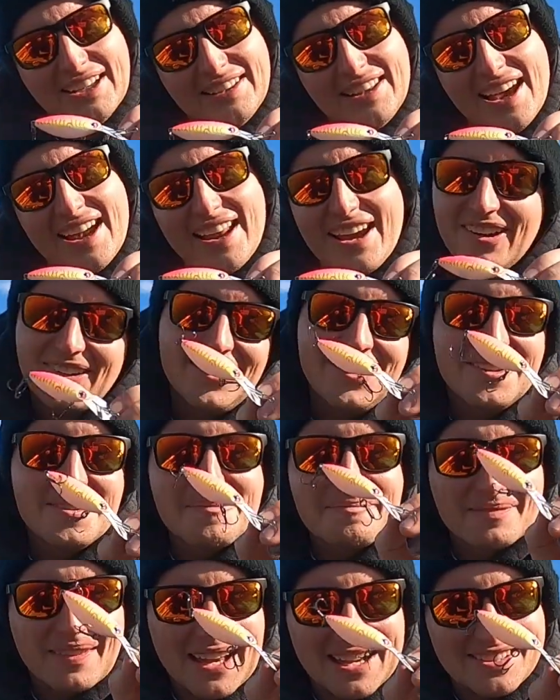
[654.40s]
cut that out,
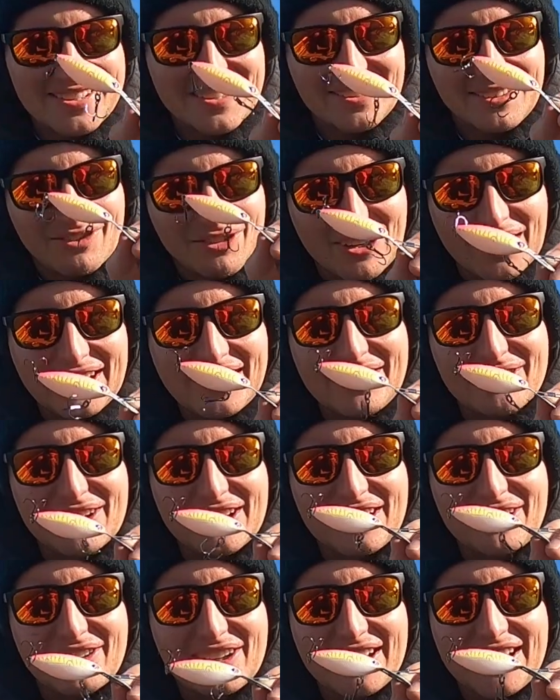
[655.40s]
is really
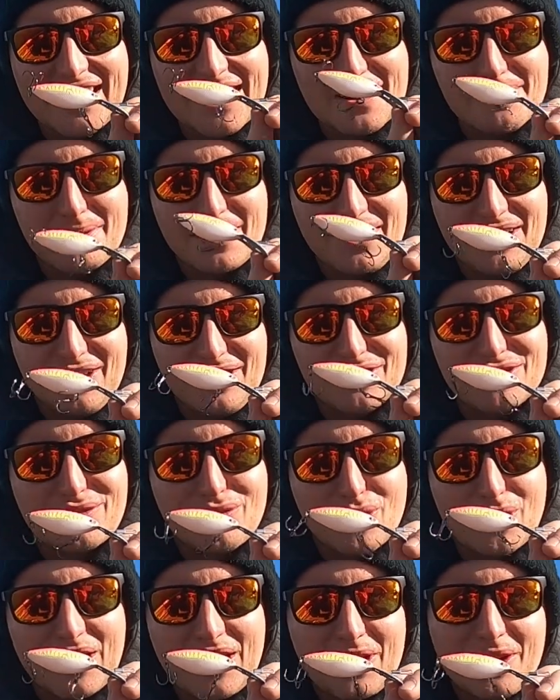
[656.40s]
going to produce
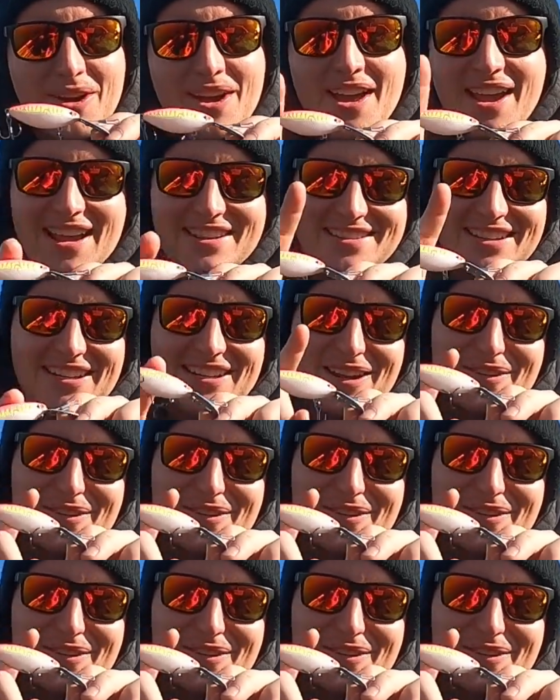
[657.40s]
for you. It's a